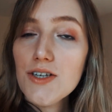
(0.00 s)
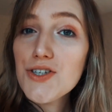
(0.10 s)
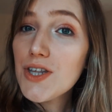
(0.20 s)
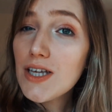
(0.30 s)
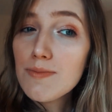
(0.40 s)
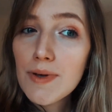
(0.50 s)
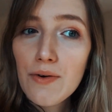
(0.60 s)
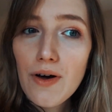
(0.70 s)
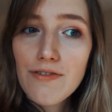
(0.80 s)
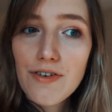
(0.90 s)
So that's been
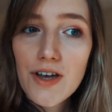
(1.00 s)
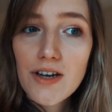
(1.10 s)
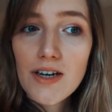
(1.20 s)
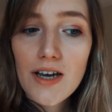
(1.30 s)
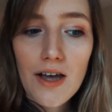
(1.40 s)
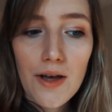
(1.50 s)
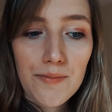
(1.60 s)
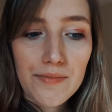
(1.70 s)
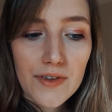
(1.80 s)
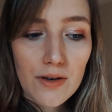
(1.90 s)
quite fun.
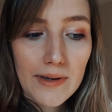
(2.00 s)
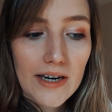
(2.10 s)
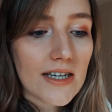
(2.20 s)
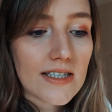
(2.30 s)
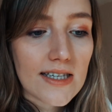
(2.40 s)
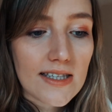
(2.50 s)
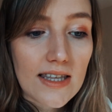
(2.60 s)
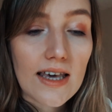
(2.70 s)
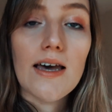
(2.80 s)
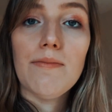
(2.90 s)
It'll be nice to see
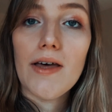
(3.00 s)
them,